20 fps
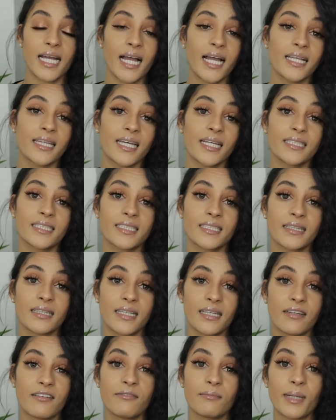I like to
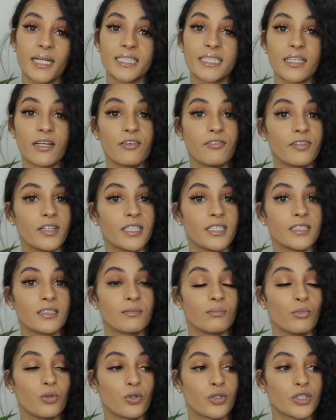think of myself as
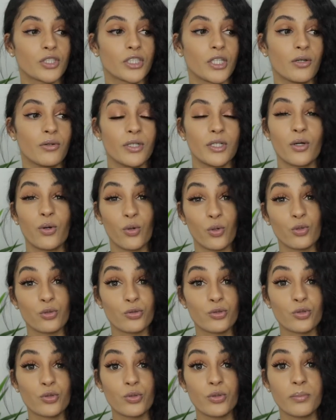more so an old
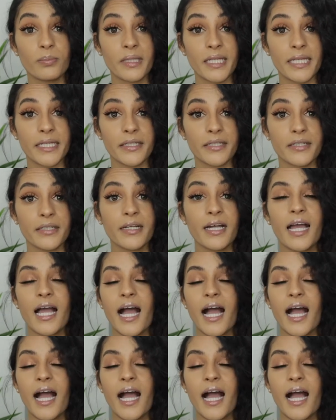school planner.